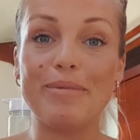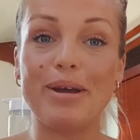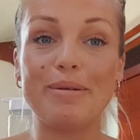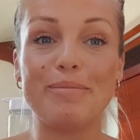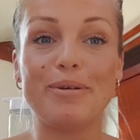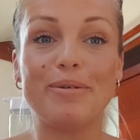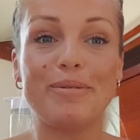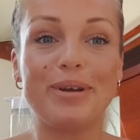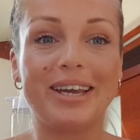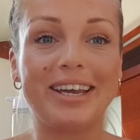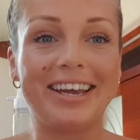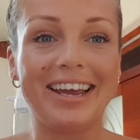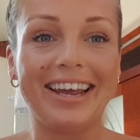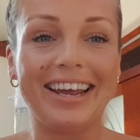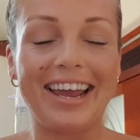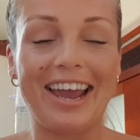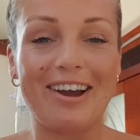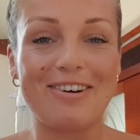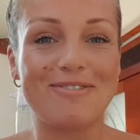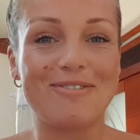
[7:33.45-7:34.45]
Maybe we
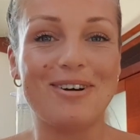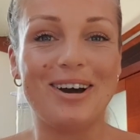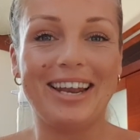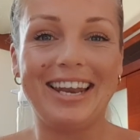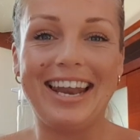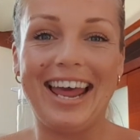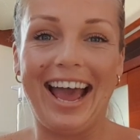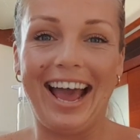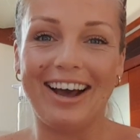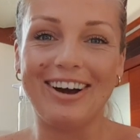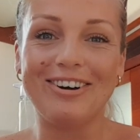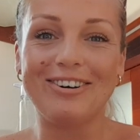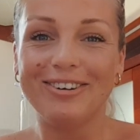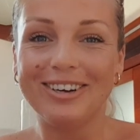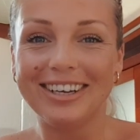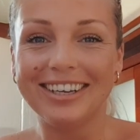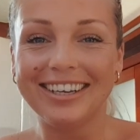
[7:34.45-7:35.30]
can get one now.